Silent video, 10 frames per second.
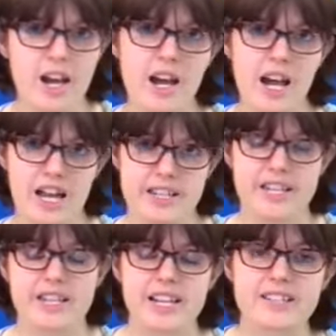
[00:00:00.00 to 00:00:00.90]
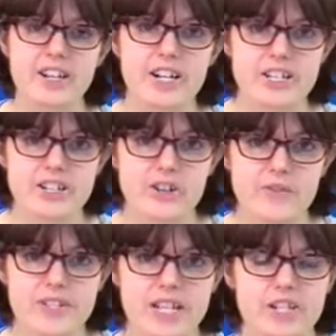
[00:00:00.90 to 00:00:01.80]
And then the last kind of
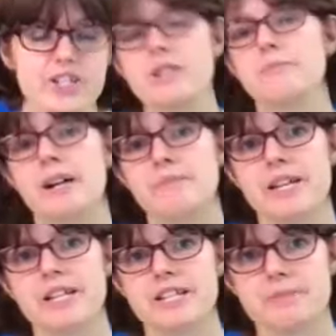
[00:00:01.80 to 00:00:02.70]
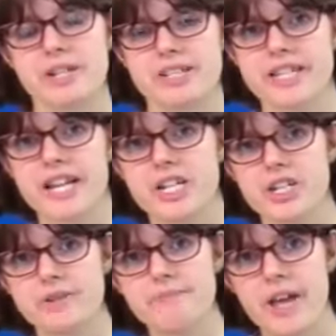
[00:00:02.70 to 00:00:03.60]
station that you might meet is a
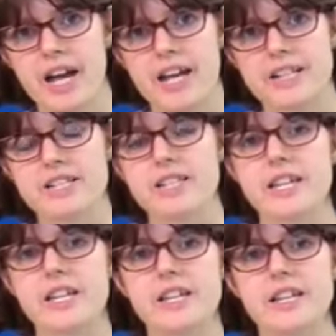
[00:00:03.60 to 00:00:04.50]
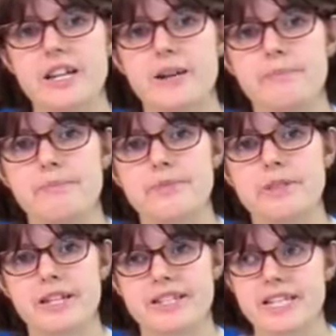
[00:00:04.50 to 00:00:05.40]
presentation, and the
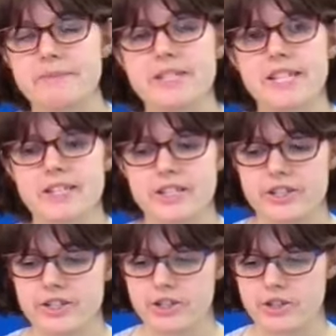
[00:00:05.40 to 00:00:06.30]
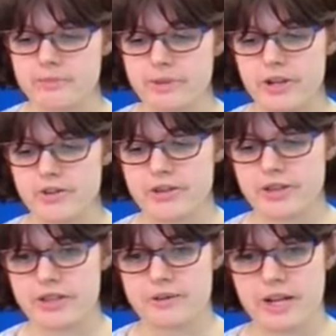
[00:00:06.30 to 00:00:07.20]
assessment centres use
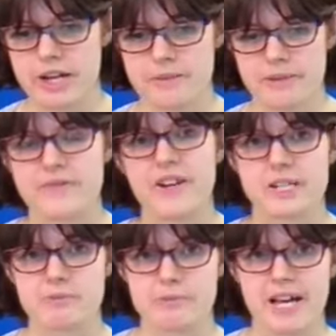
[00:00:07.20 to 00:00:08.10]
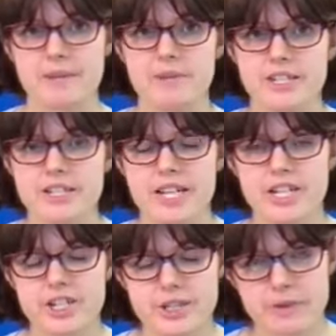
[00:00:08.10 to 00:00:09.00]
both advanced prepared
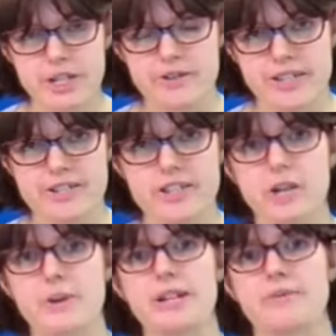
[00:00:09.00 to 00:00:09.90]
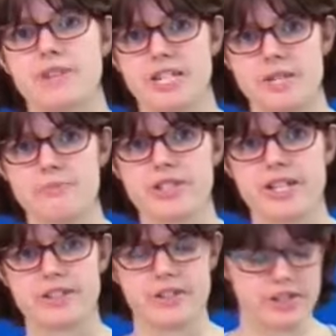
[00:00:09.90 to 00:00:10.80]
presentations where you're asked to go in ready to
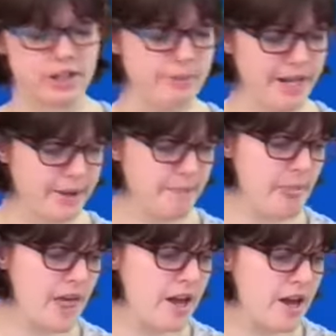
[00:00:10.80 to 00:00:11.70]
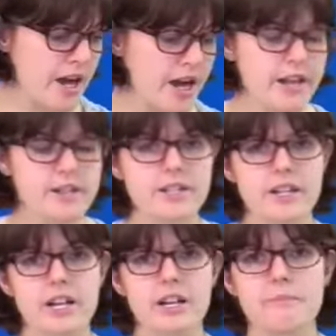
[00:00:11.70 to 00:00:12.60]
present on a topic, and
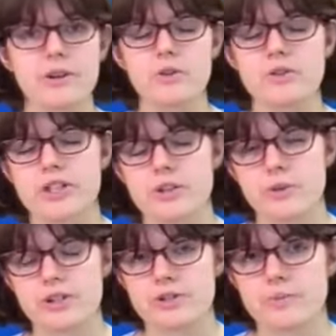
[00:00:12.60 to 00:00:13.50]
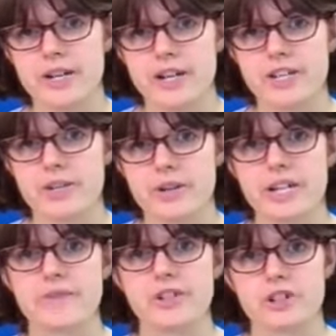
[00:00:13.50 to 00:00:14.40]
also ones where you are
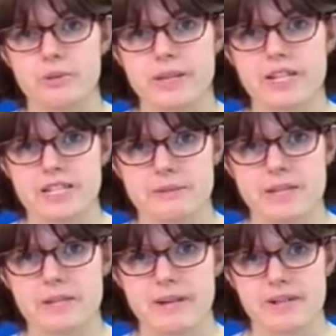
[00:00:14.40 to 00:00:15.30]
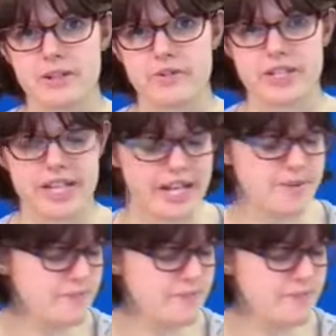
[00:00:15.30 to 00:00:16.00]
given a topic to speak about on the day.